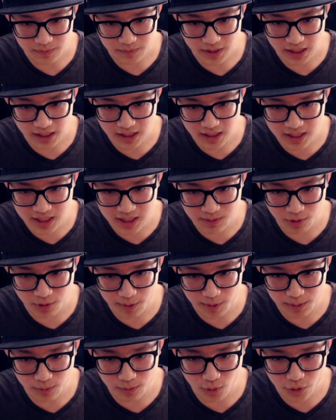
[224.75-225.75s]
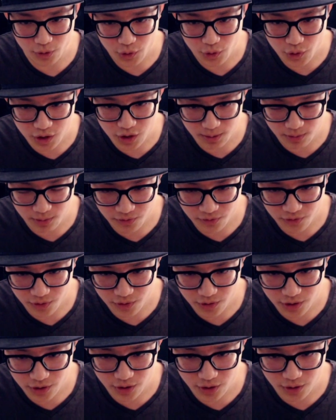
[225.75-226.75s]
Like, this is probably more usable
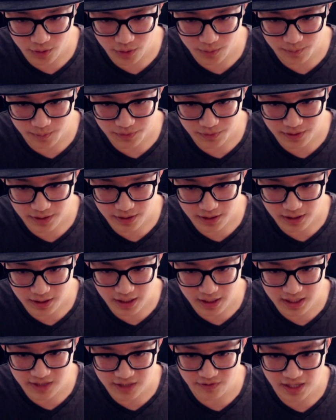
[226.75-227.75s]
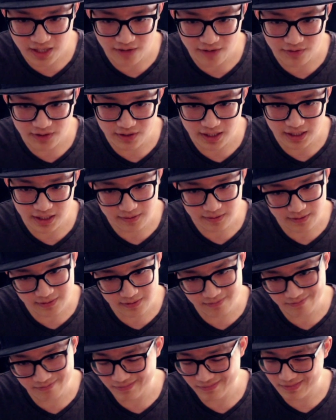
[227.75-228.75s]
for you. Doesn't even have, like,
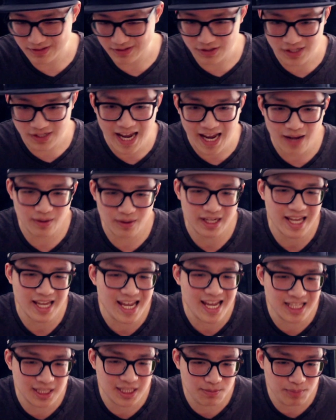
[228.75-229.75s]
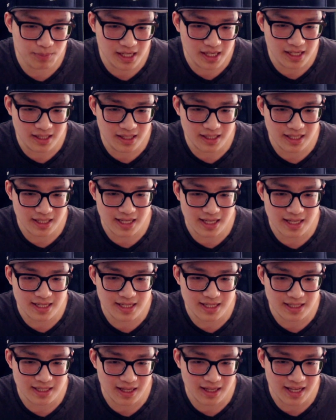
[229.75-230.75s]
you can't, 8 speed
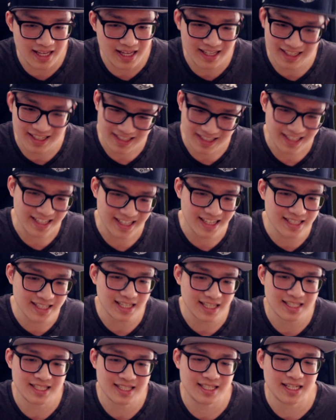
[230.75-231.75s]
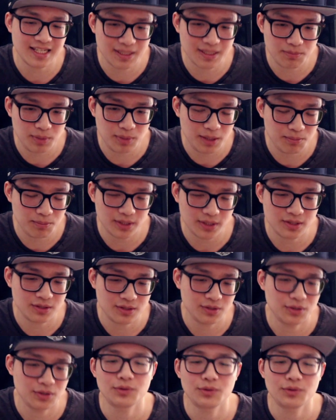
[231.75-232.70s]
is like 6 speed plus 2.